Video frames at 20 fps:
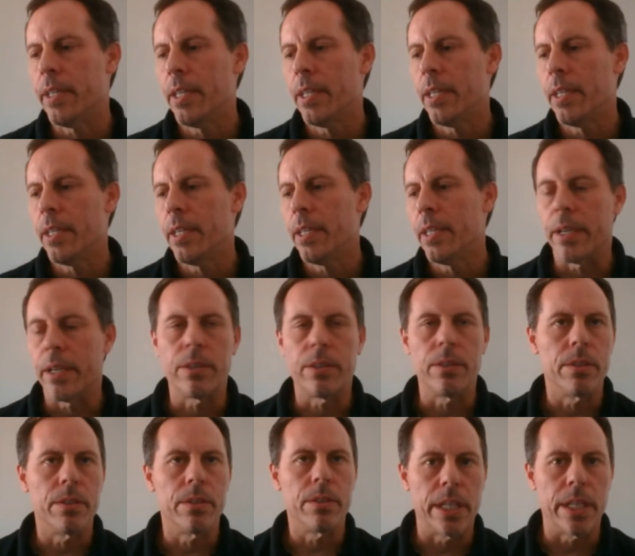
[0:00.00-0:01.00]
medical,
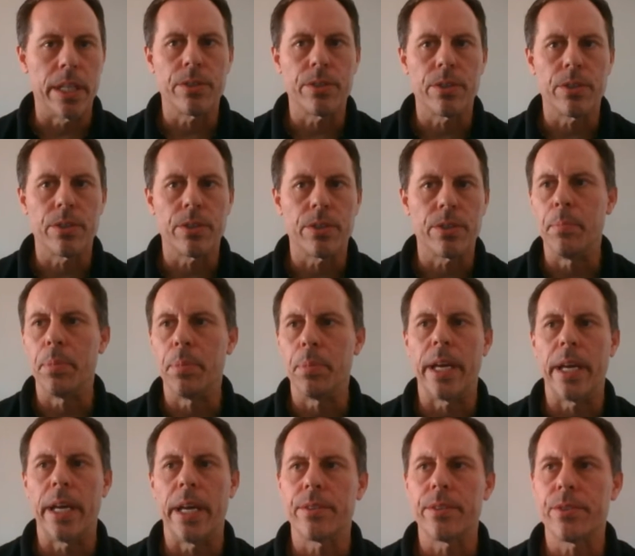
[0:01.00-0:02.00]
dental
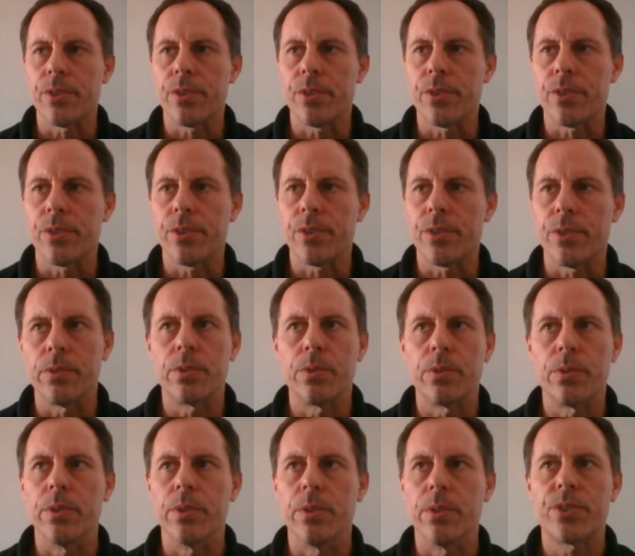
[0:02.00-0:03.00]
implants, surgical
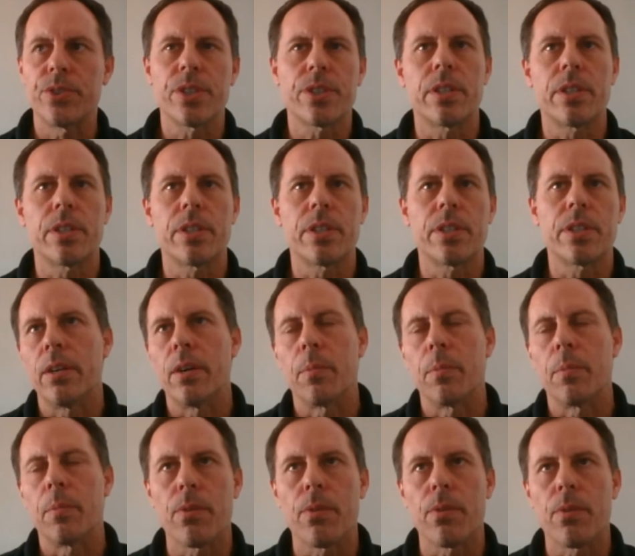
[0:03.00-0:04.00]
tools, just a
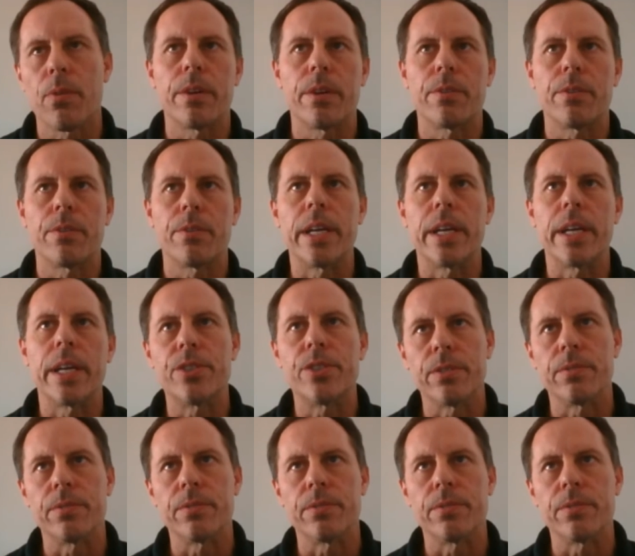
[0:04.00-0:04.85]
broad range of